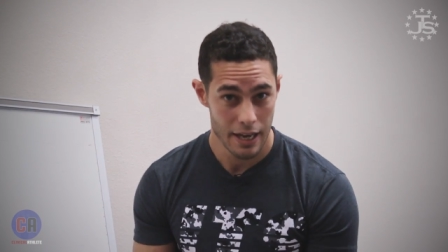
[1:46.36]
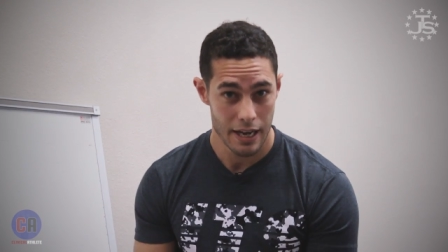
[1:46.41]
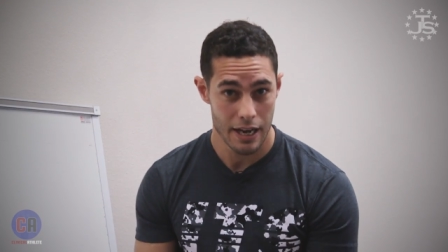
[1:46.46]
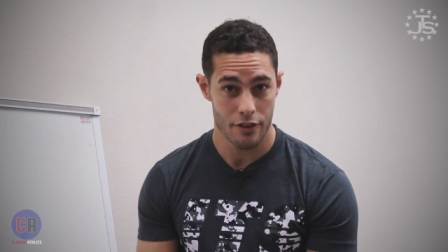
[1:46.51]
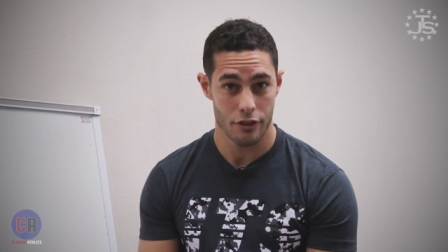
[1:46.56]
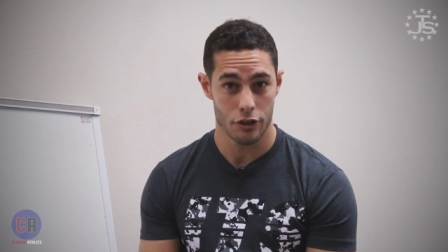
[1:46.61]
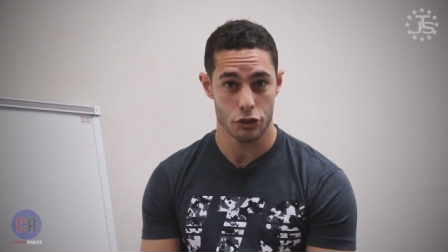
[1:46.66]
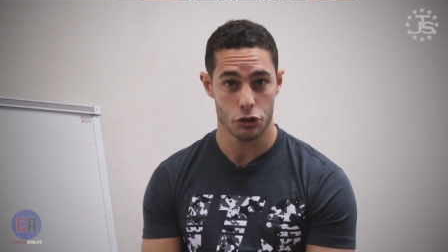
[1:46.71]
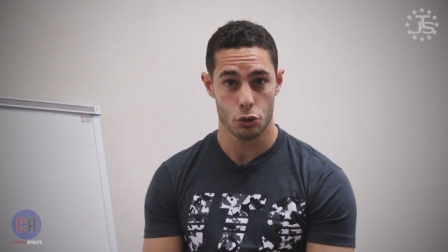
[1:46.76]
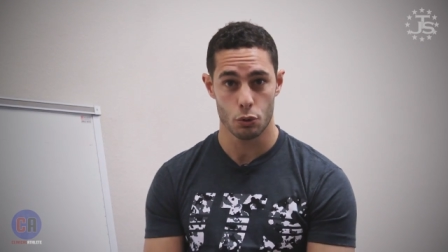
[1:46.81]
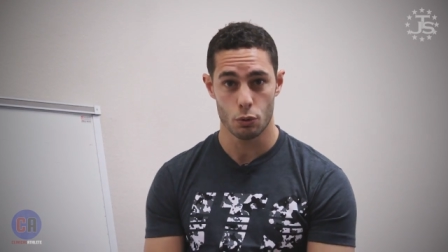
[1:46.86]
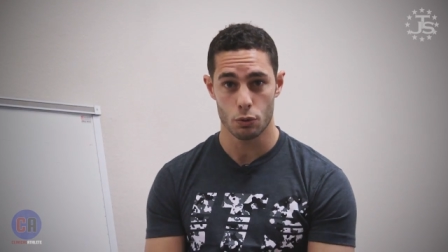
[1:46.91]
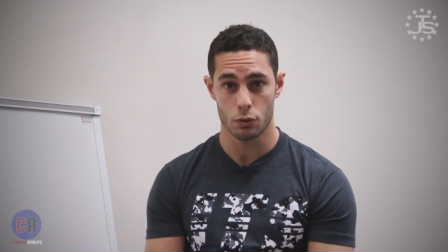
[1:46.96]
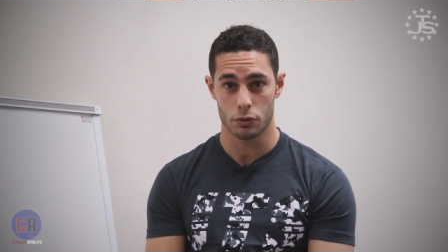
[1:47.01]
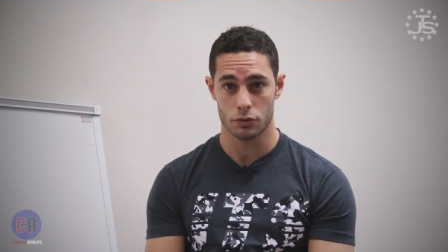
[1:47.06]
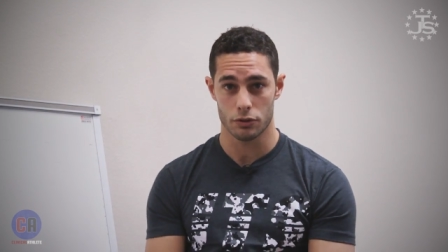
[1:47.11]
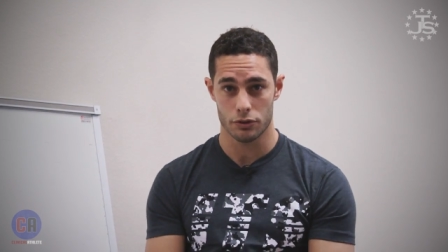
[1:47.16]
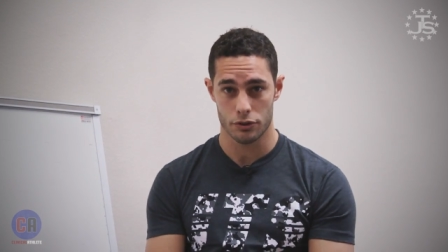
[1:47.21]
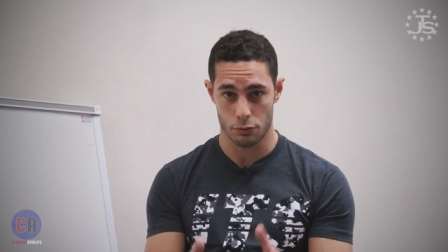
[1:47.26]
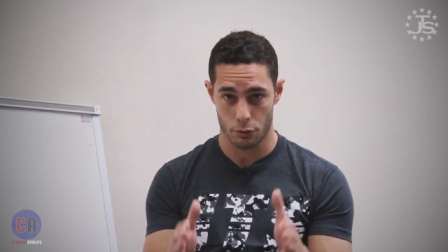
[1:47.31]
and the
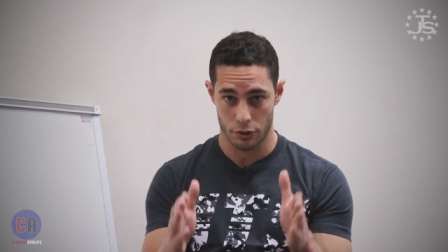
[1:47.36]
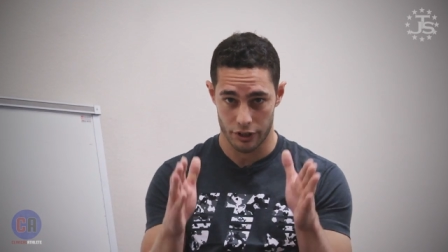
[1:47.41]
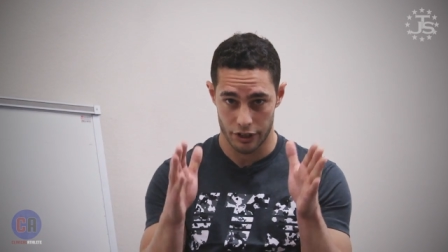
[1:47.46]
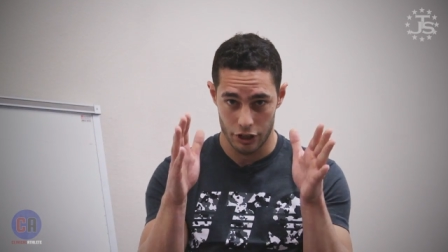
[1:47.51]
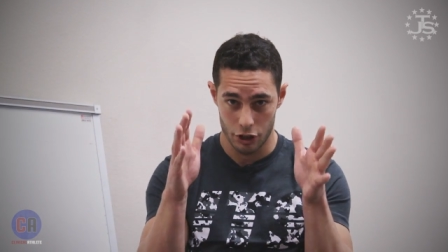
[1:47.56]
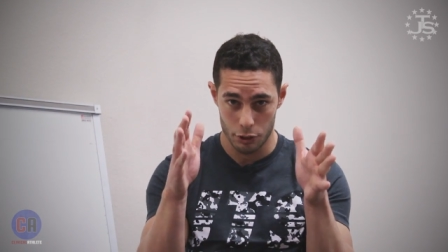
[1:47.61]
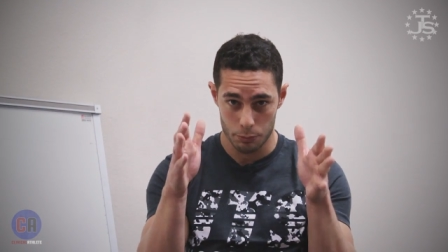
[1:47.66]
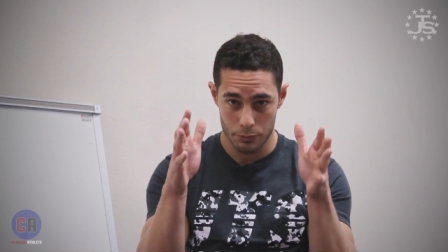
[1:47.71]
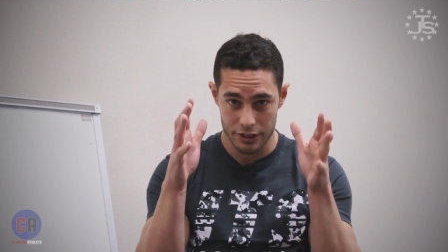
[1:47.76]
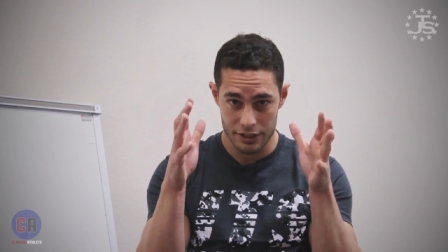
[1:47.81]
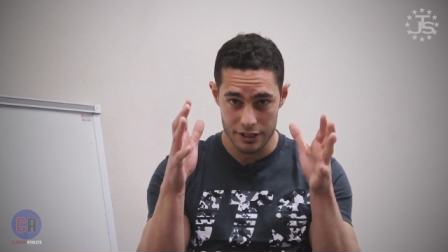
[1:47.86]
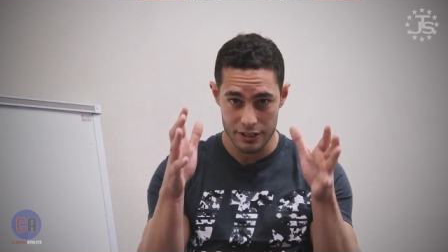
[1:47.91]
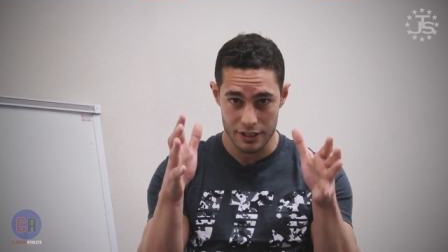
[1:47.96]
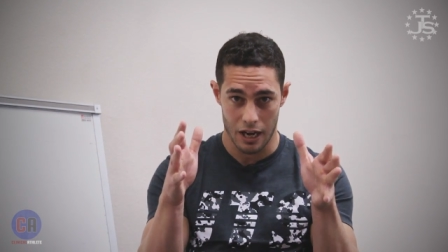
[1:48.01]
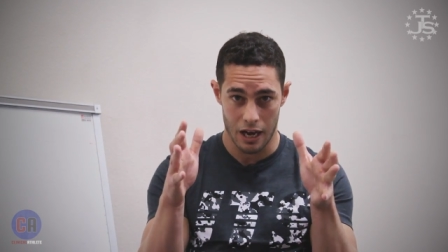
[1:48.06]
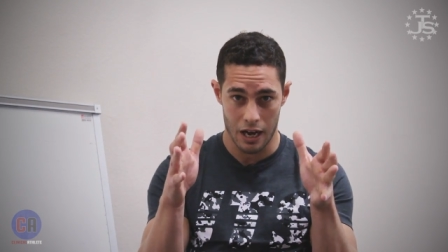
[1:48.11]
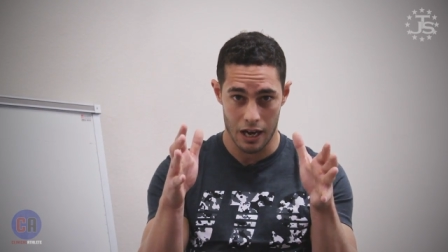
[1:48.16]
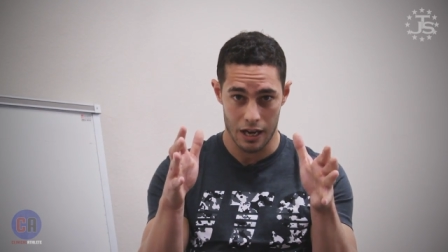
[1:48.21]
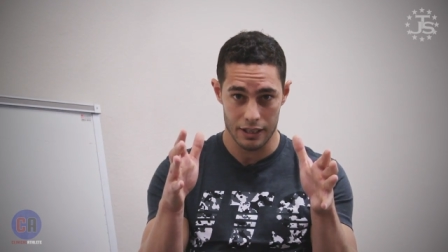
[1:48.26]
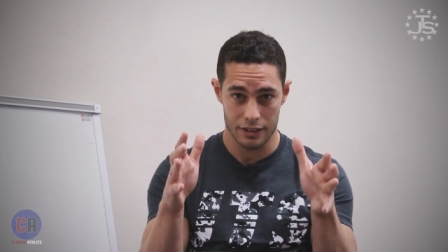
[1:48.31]
tools were human
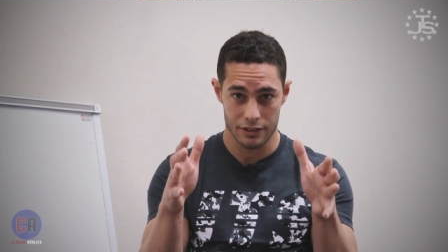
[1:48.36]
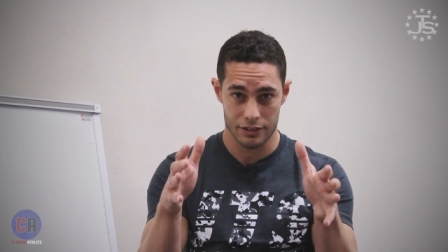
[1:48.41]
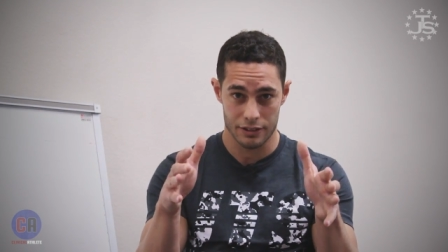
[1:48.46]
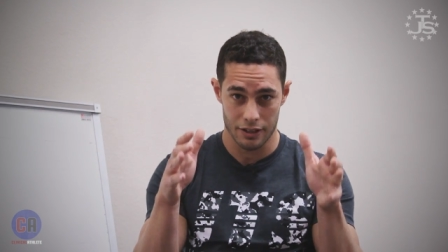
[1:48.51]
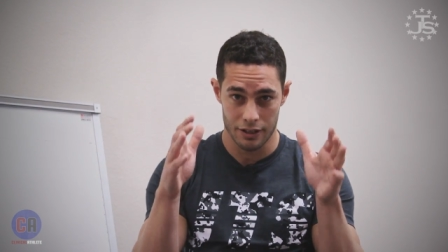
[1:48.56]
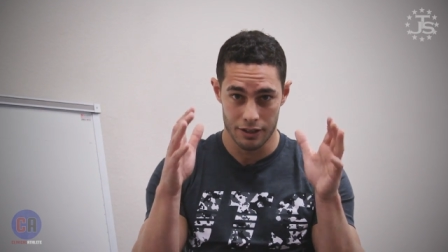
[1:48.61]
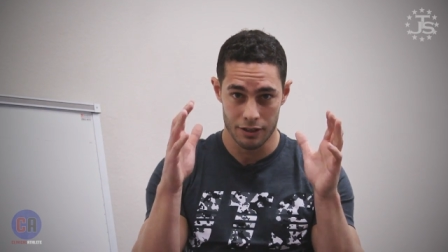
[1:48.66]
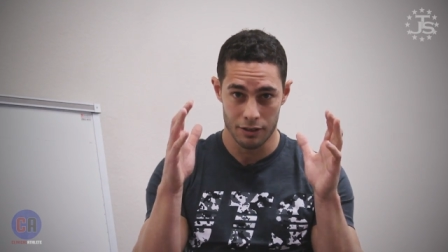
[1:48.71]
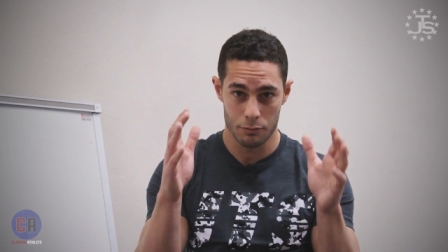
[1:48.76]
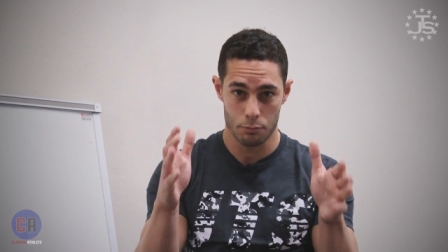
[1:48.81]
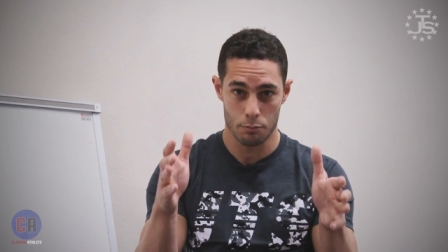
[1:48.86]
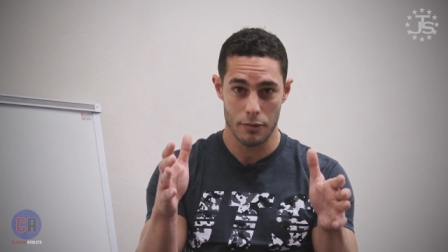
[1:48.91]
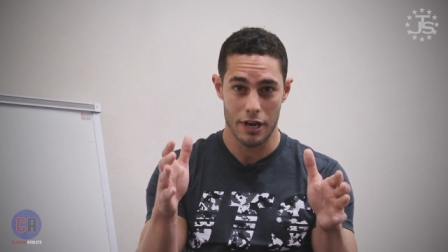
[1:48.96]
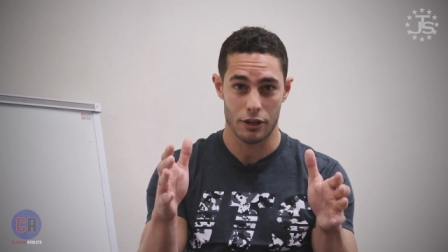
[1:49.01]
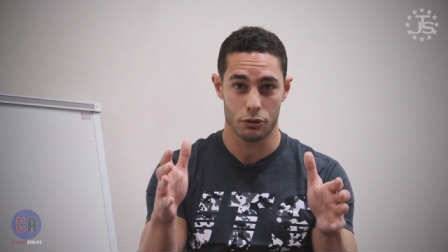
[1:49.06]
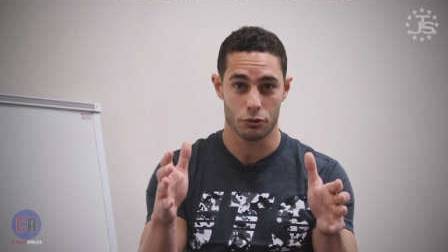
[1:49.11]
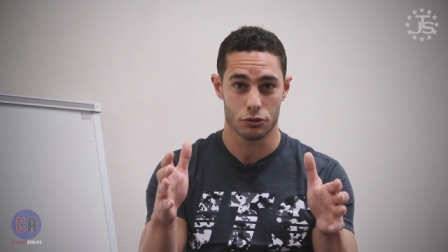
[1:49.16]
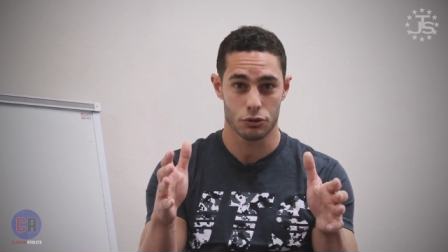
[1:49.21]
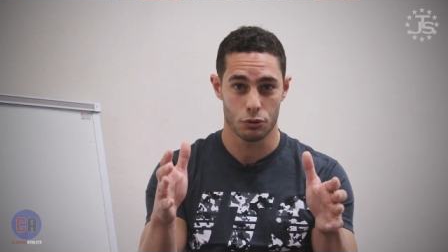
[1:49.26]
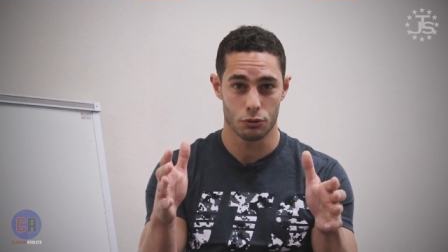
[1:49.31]
sized
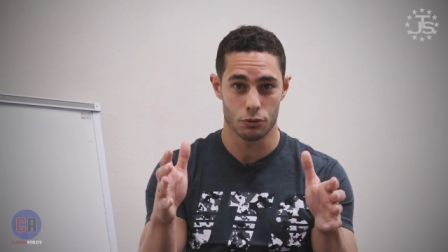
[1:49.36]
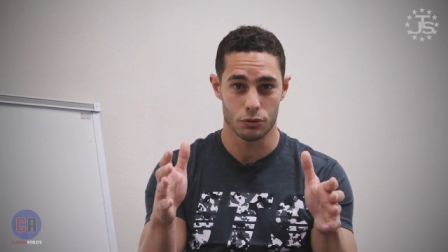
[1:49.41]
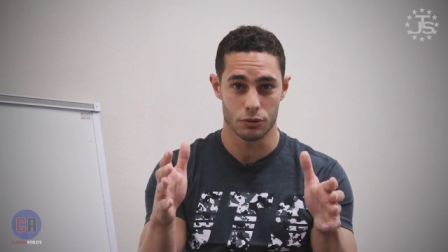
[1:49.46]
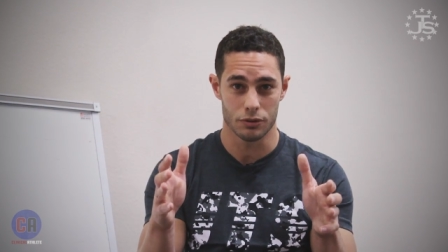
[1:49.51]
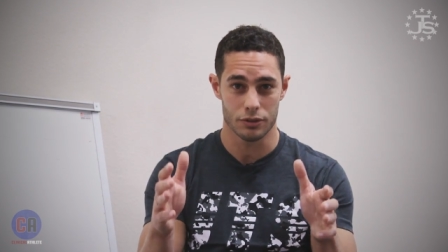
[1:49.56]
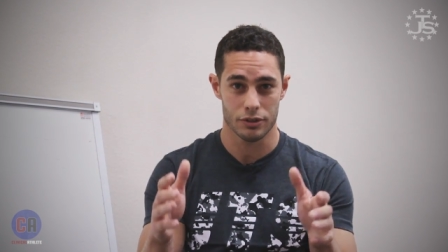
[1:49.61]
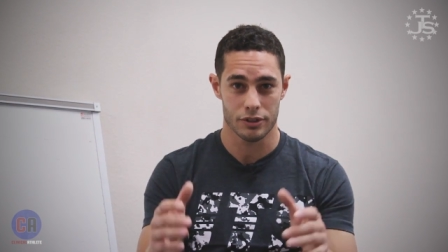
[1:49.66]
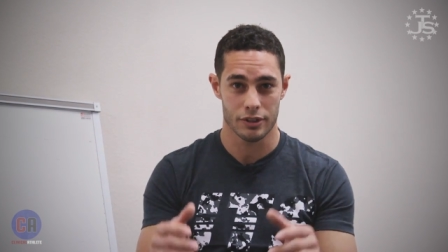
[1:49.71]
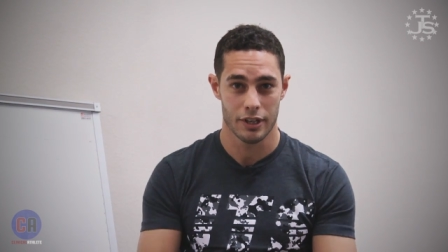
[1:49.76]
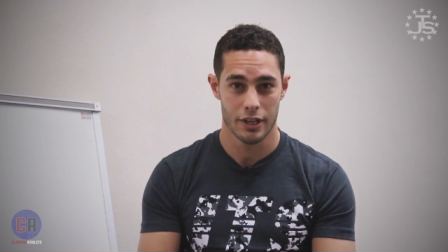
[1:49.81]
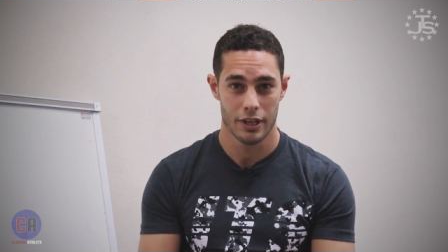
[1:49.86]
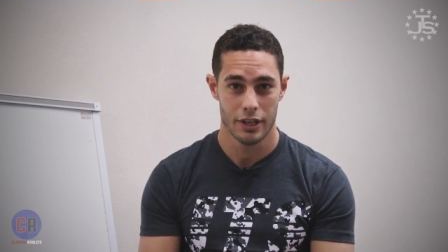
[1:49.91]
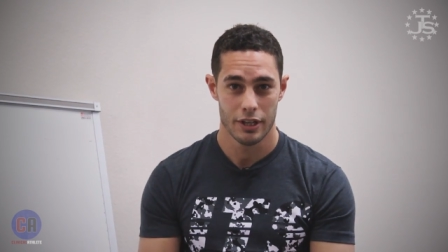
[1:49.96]
metal tools.